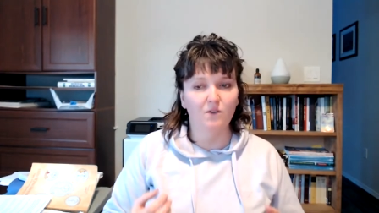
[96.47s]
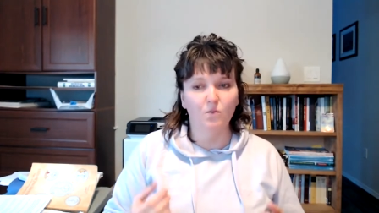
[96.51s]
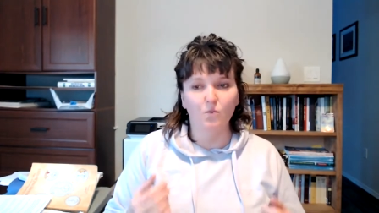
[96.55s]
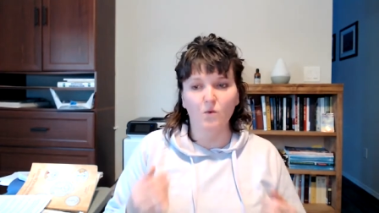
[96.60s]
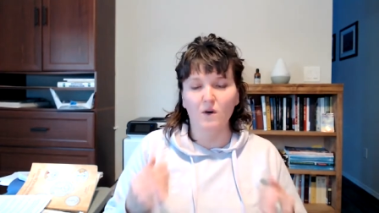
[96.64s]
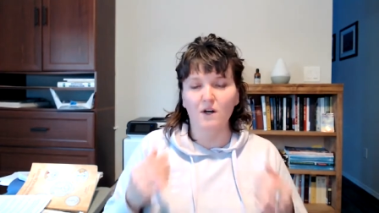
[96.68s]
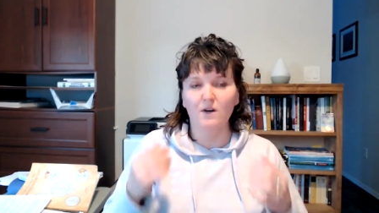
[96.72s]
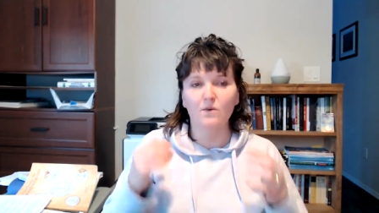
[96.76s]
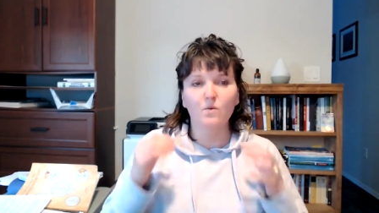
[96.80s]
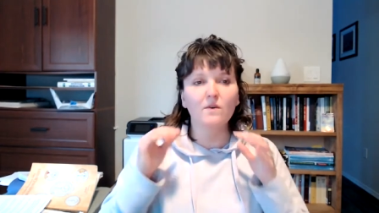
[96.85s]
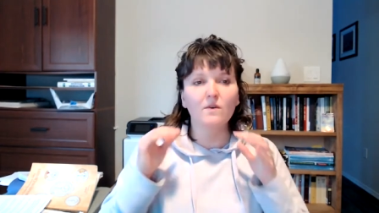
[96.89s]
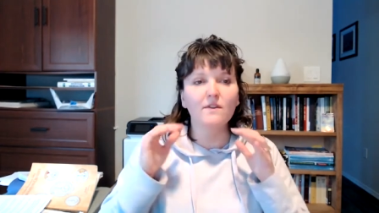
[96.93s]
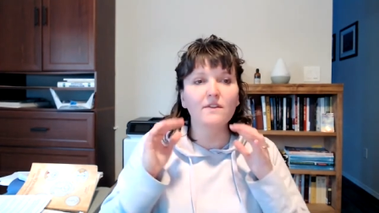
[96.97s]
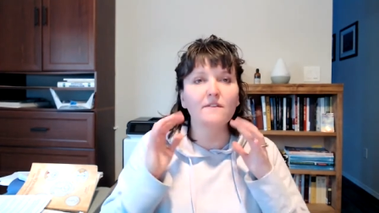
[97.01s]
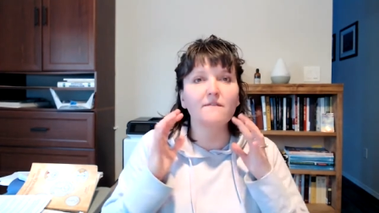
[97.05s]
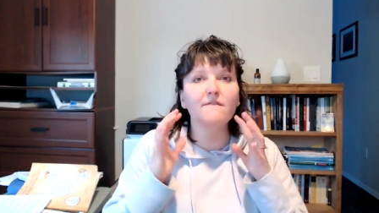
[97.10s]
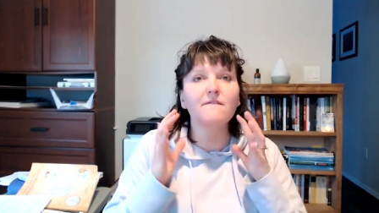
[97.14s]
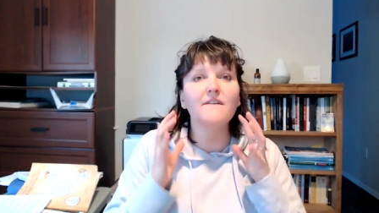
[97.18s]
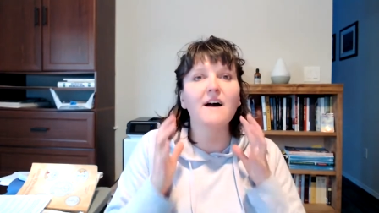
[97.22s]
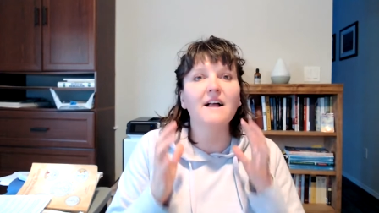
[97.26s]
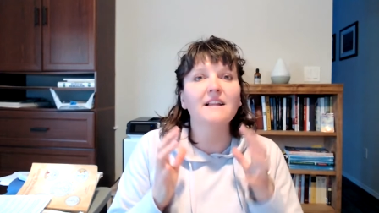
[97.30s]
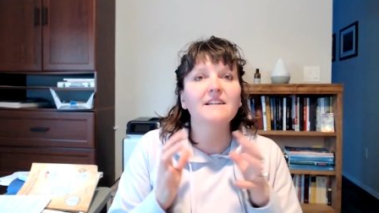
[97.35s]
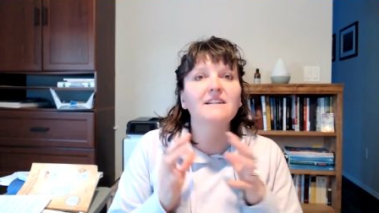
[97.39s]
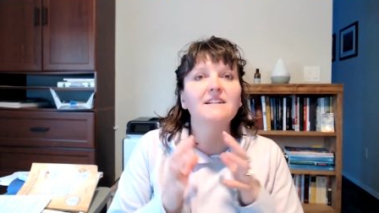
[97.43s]
Where will the
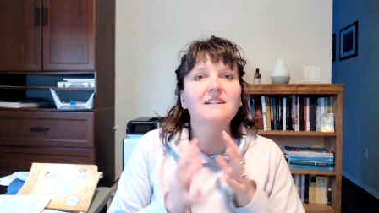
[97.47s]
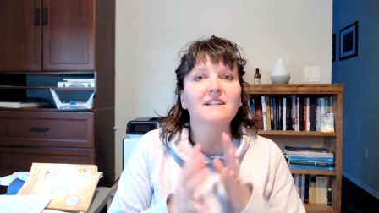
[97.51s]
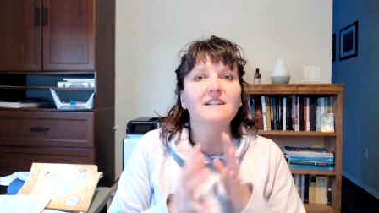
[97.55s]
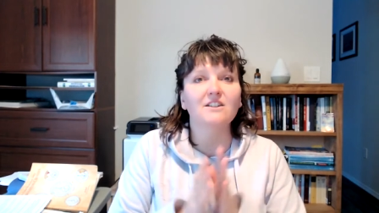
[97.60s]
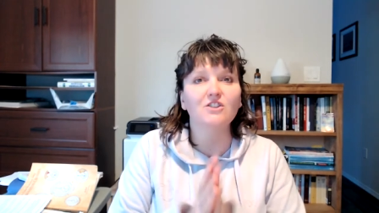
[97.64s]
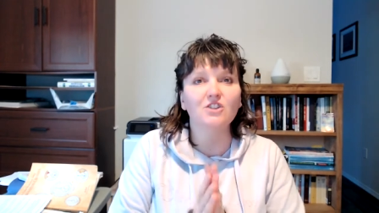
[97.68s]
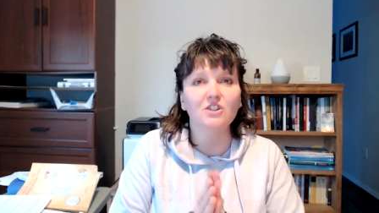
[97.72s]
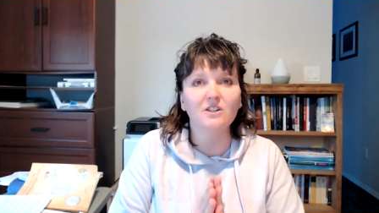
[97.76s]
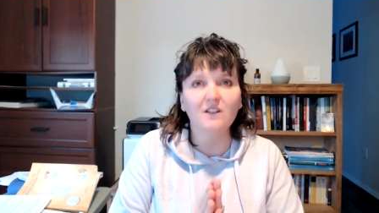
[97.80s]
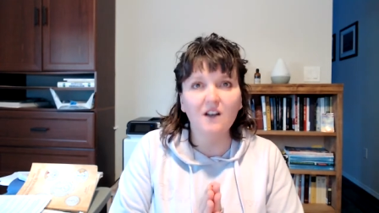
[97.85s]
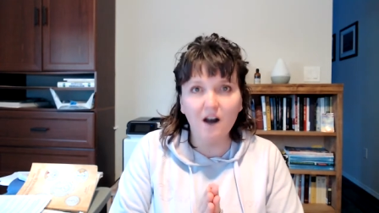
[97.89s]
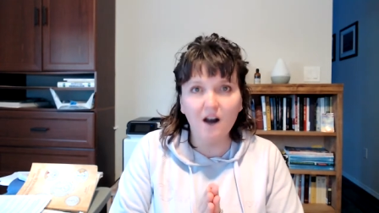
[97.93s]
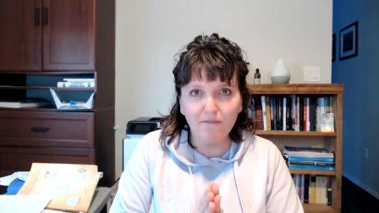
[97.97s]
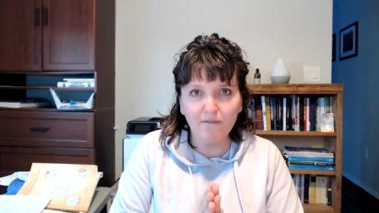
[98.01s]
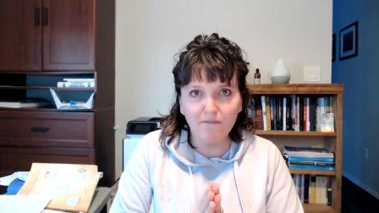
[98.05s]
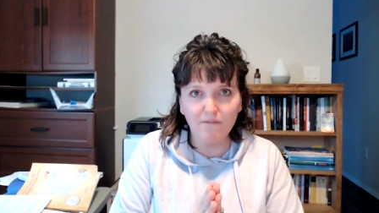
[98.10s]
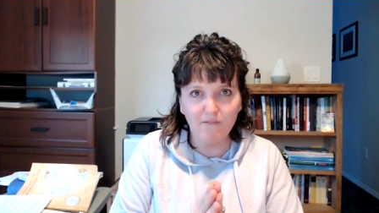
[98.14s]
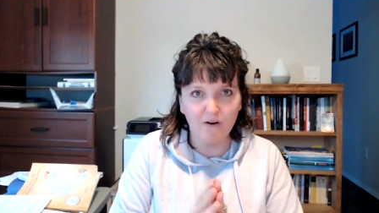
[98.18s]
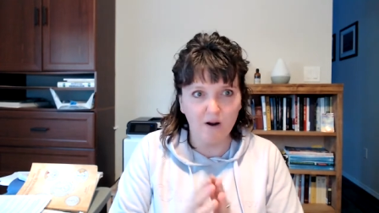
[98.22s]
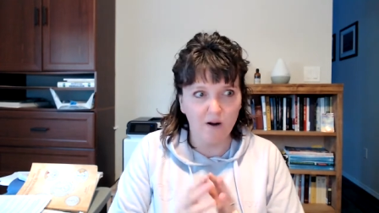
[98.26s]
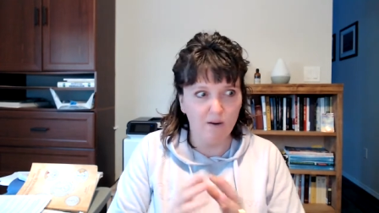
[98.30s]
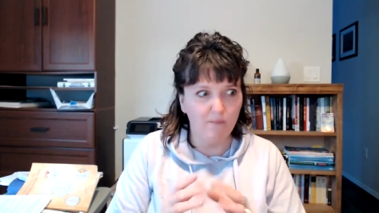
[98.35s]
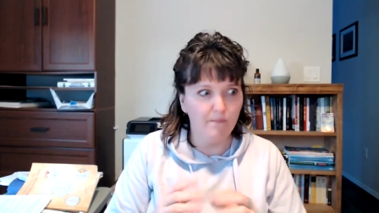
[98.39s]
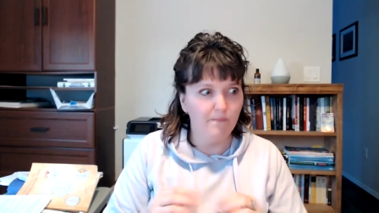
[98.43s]
validation come
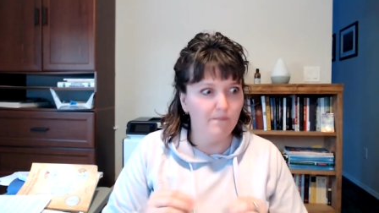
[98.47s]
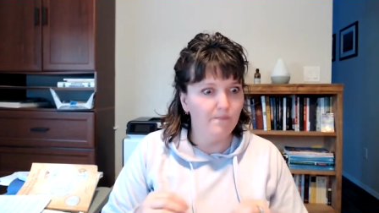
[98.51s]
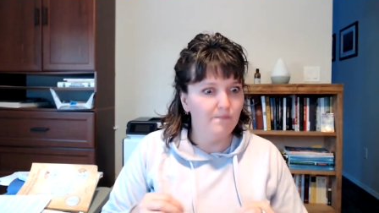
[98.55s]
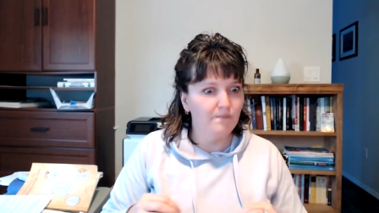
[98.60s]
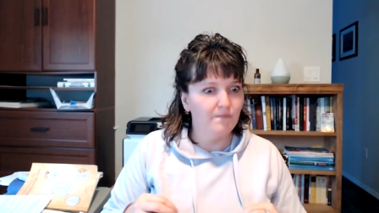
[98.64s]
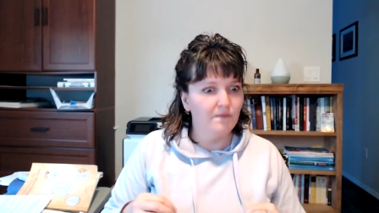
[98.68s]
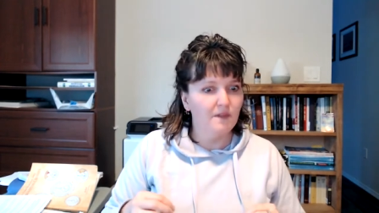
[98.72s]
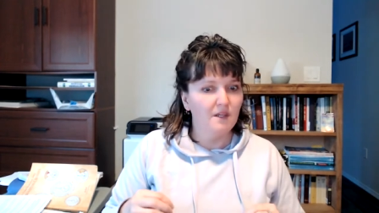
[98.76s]
from?